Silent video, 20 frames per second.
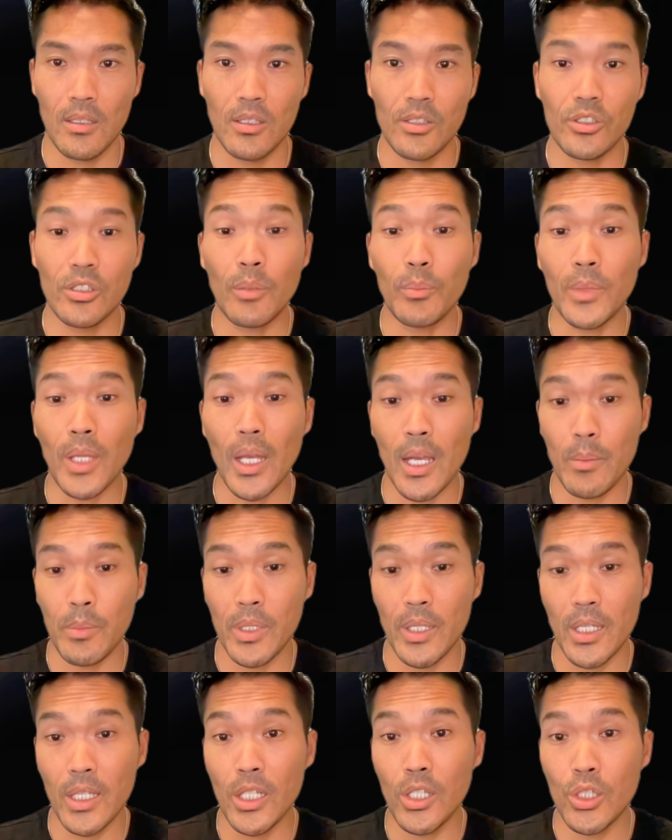Sometimes
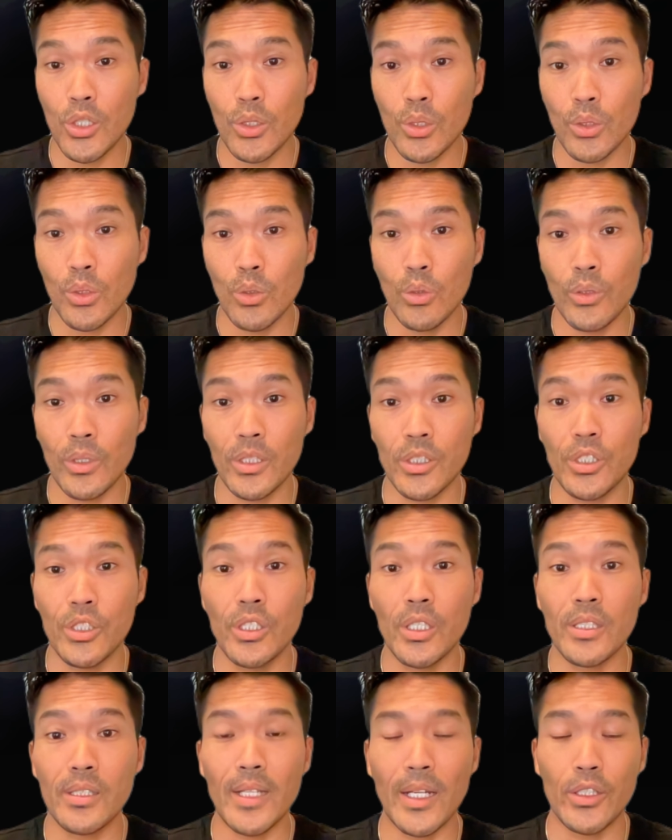the issue is
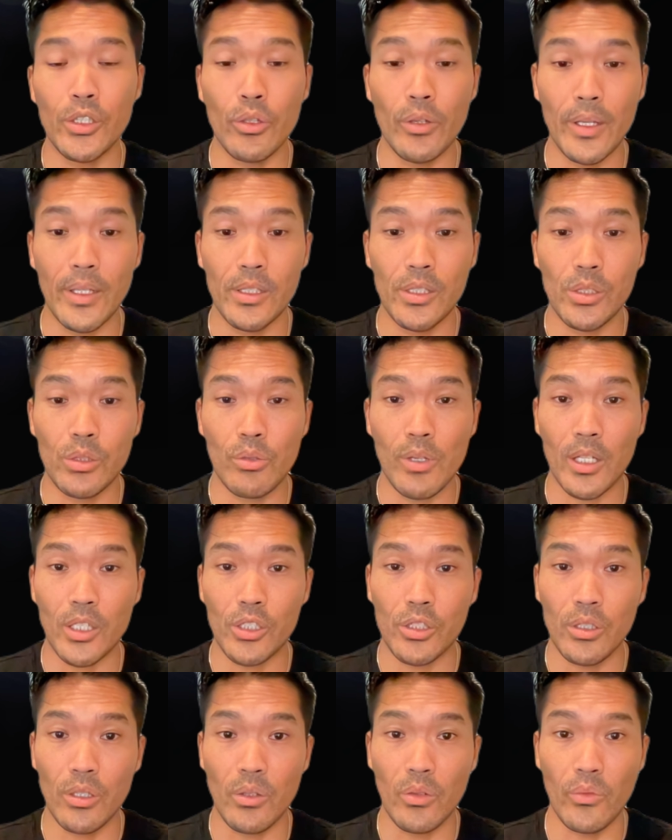just that your
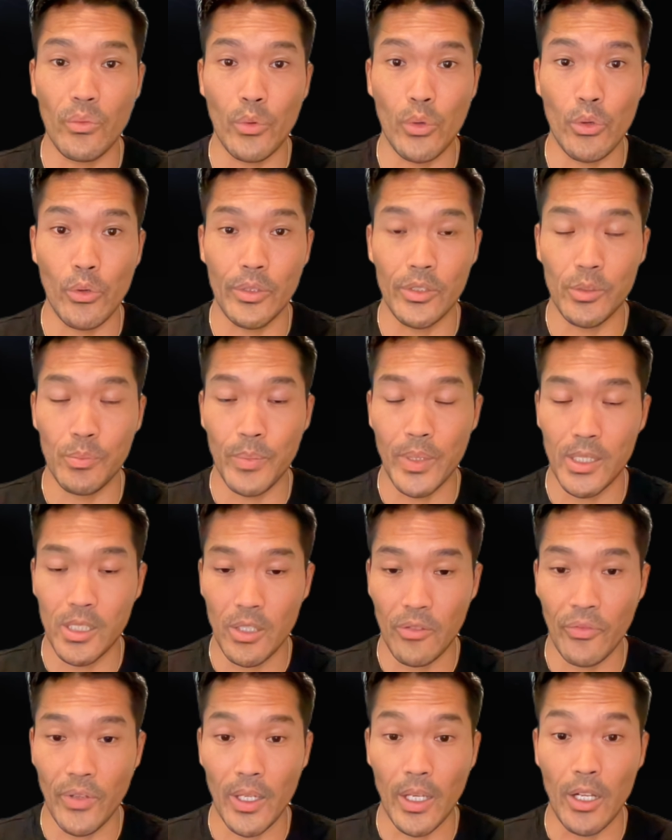instructions weren't
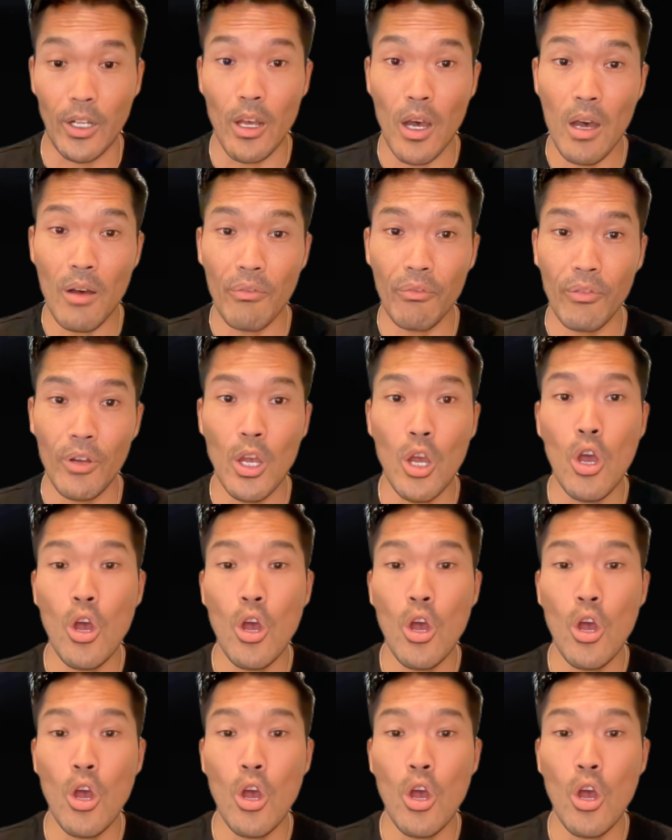specific enough,